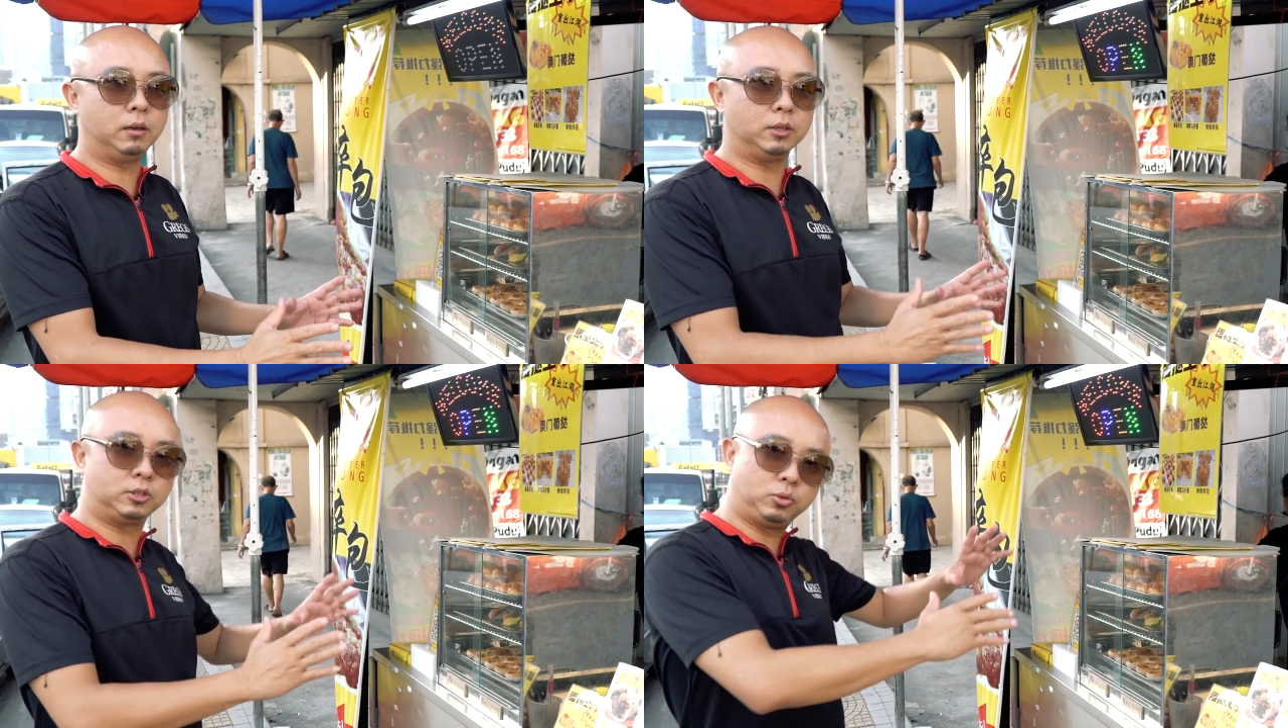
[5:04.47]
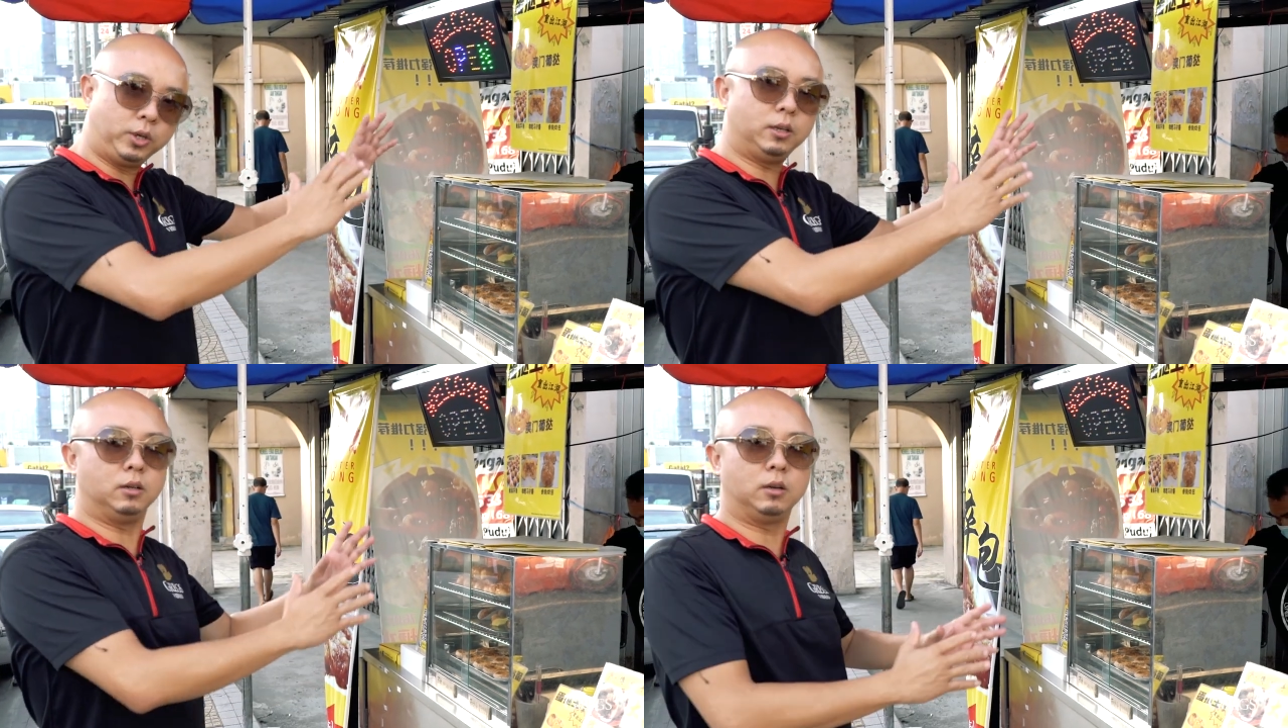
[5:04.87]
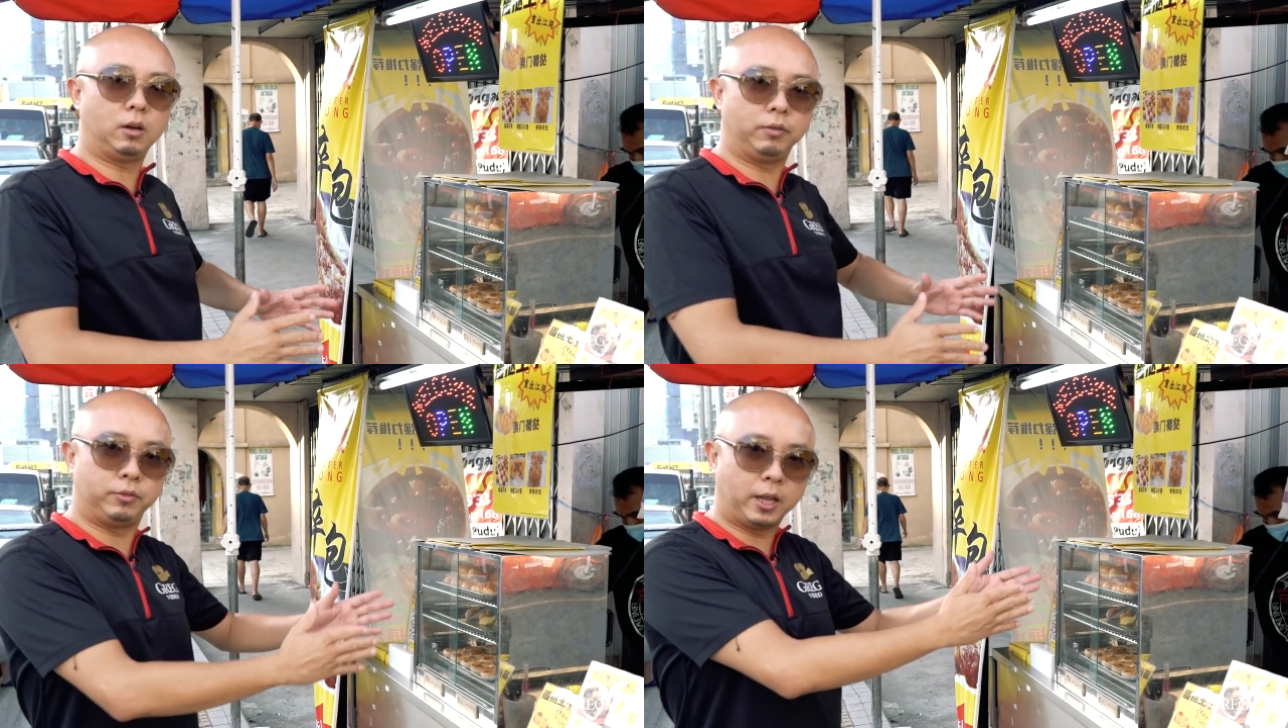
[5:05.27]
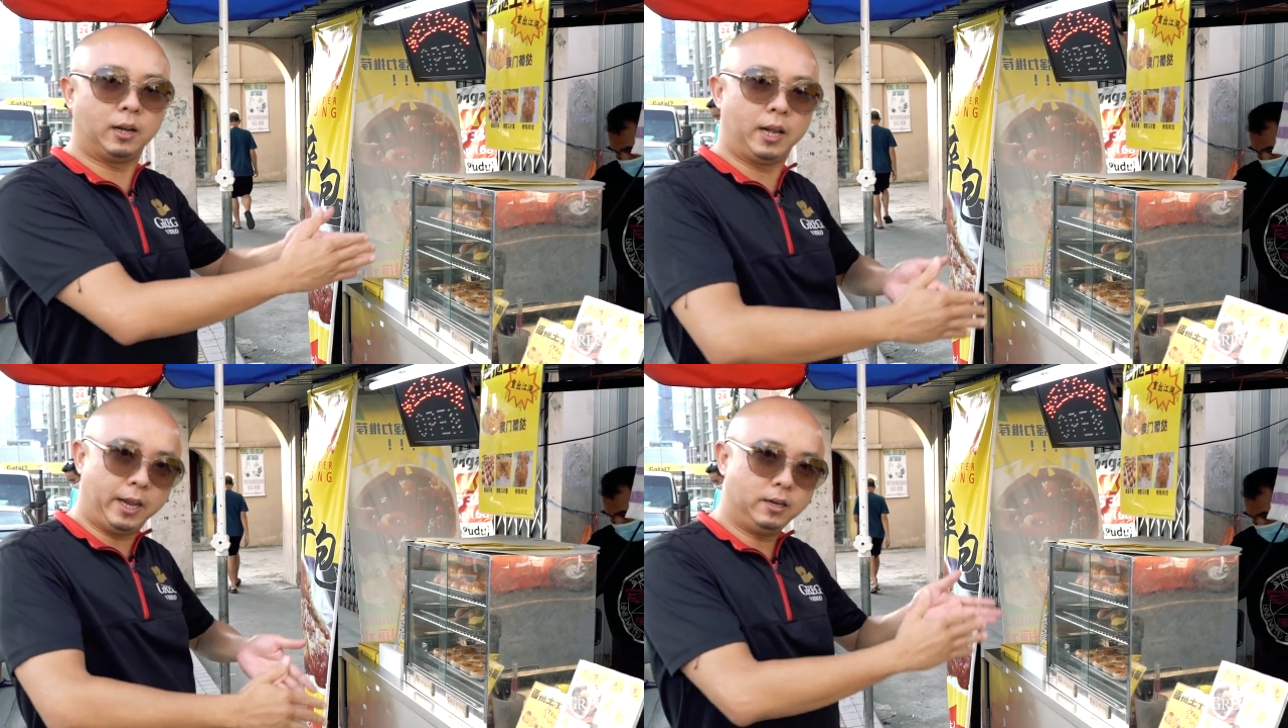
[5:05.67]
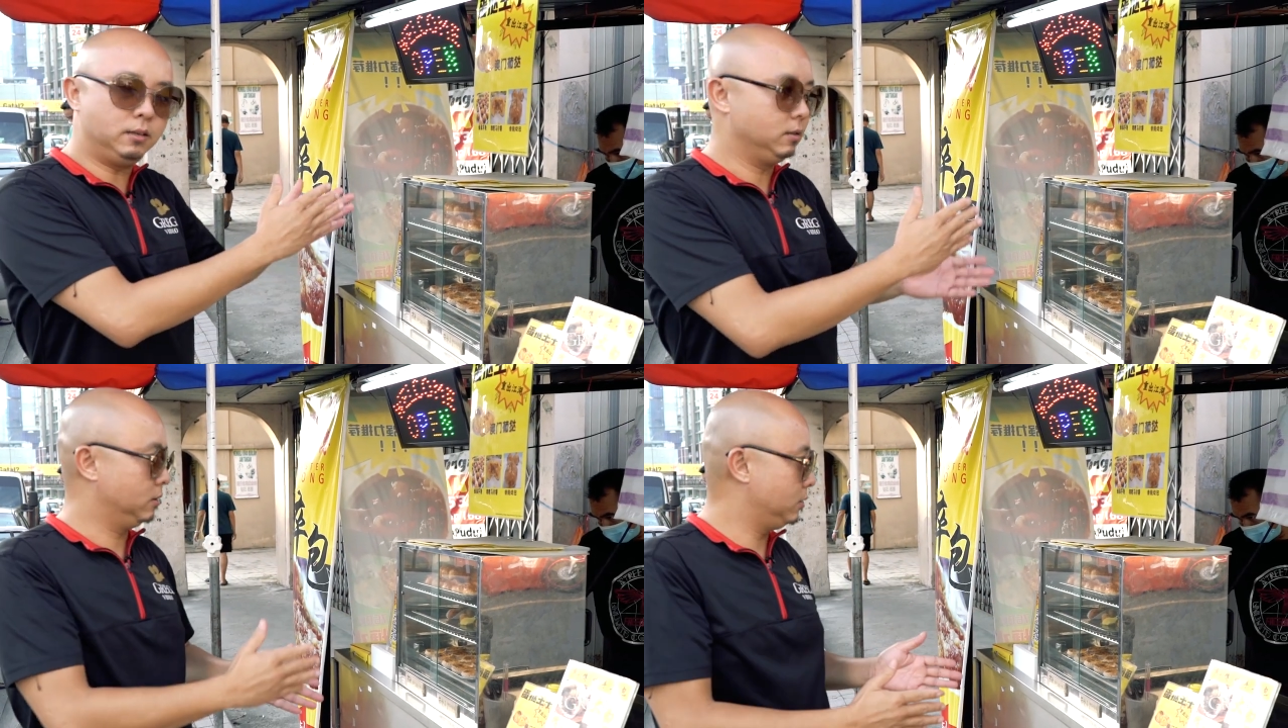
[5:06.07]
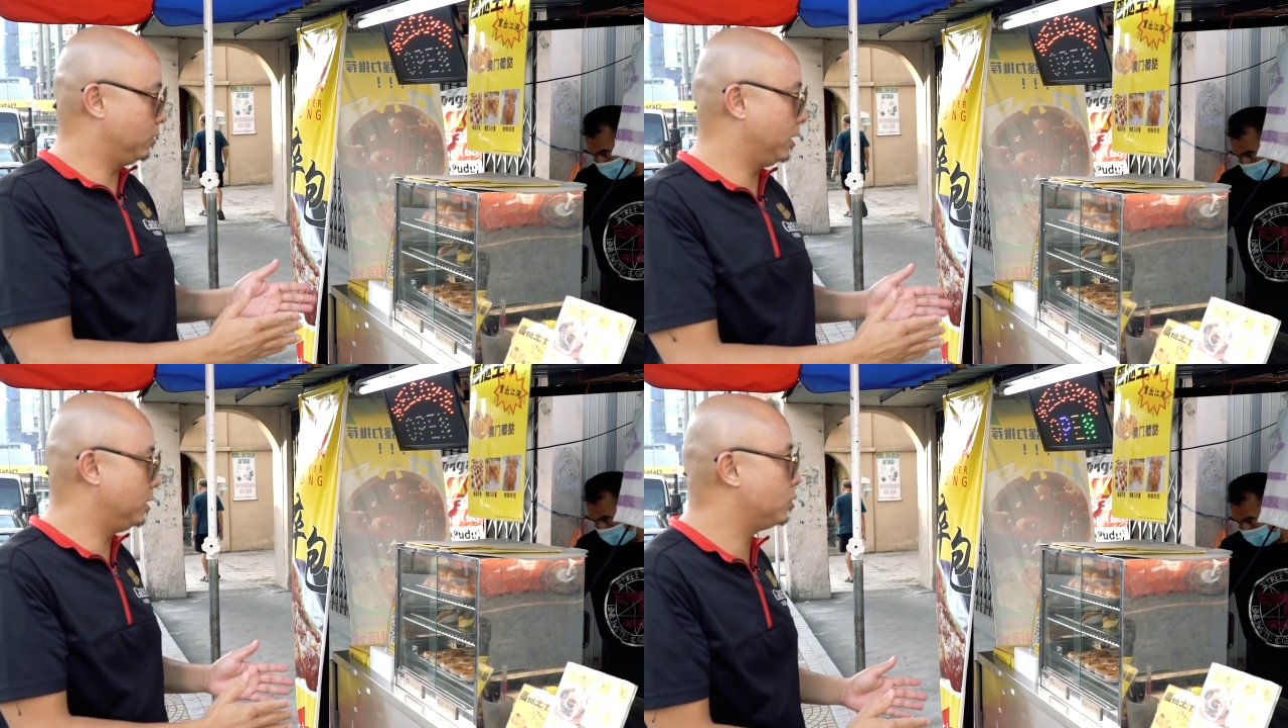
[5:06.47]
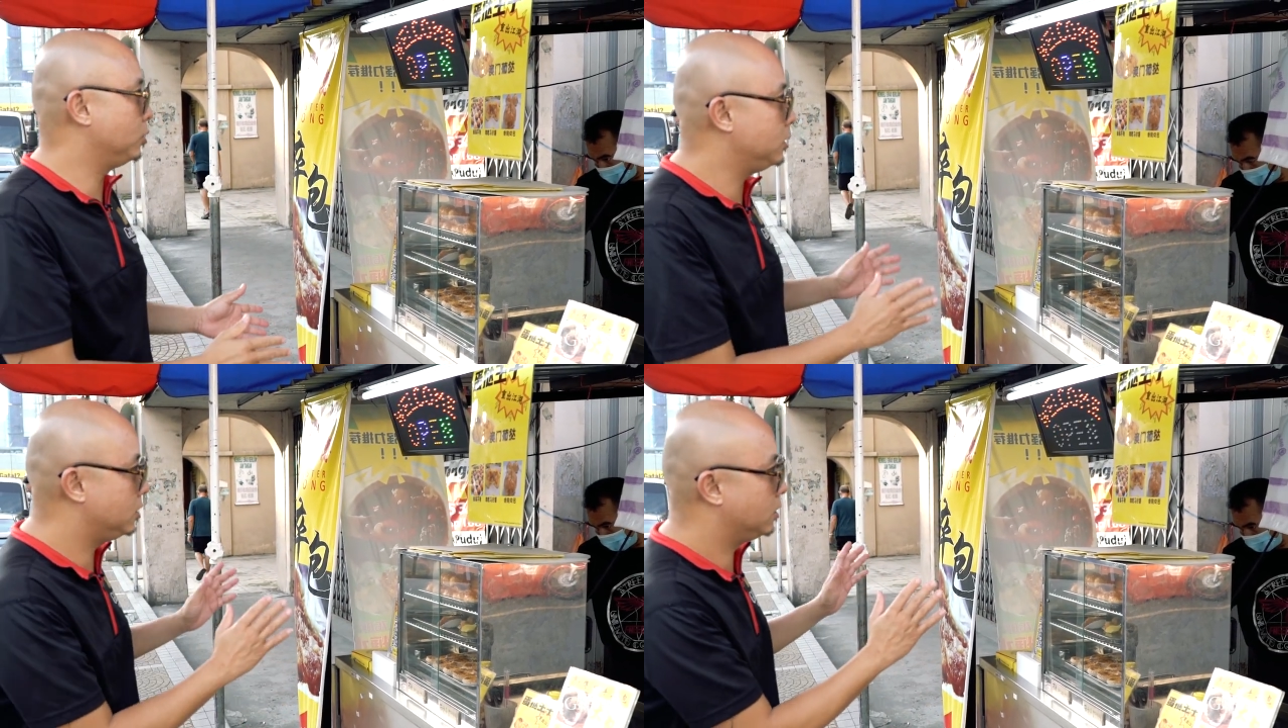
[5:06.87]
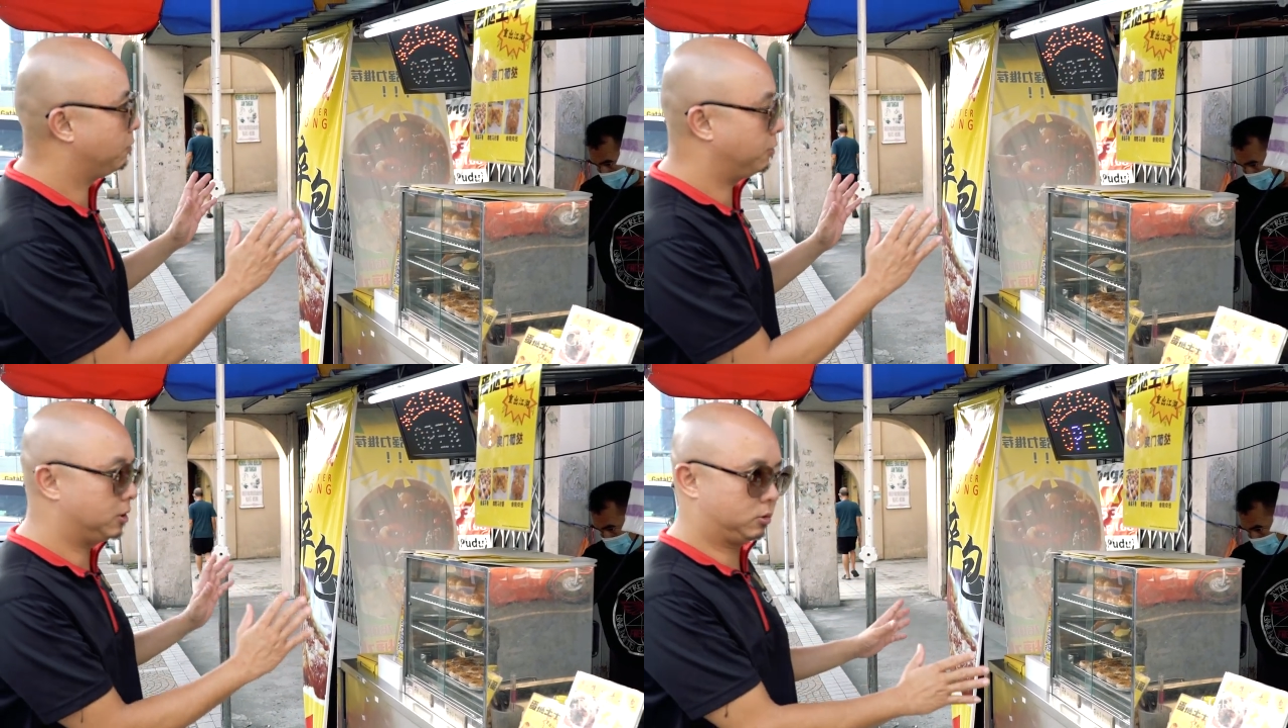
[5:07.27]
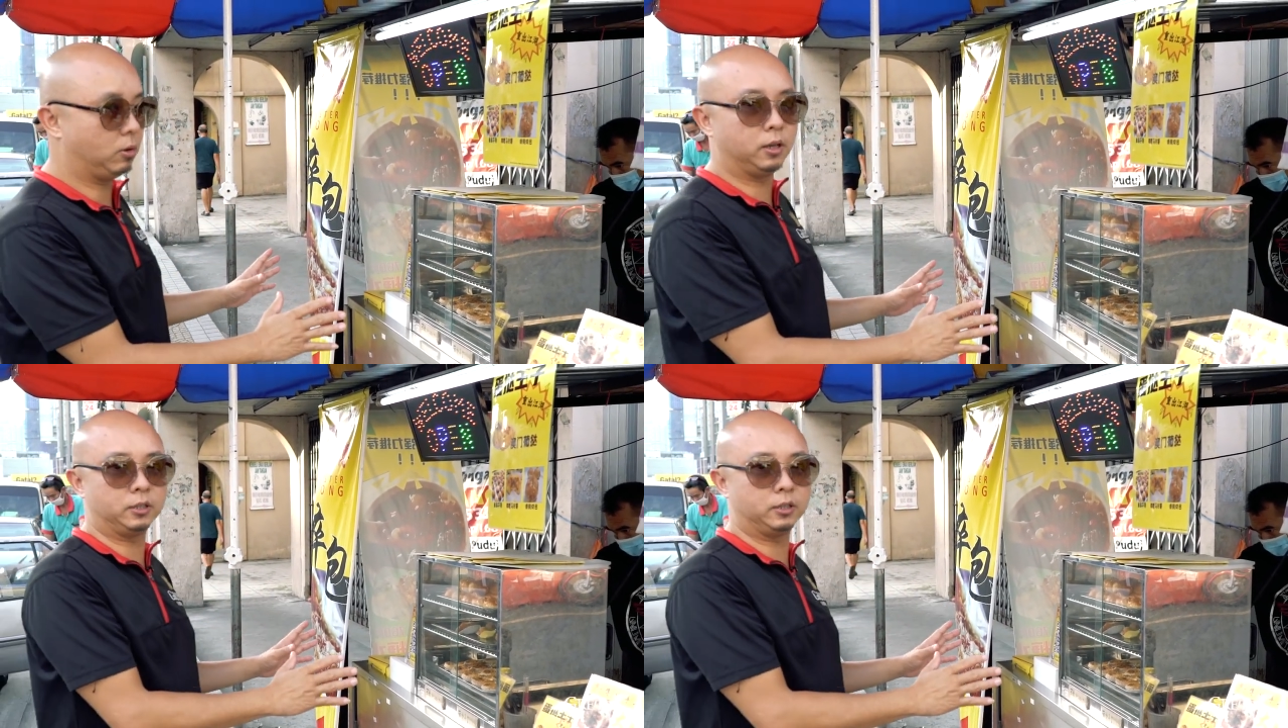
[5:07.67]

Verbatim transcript: of the street of that lane. Okay, so this is the first stall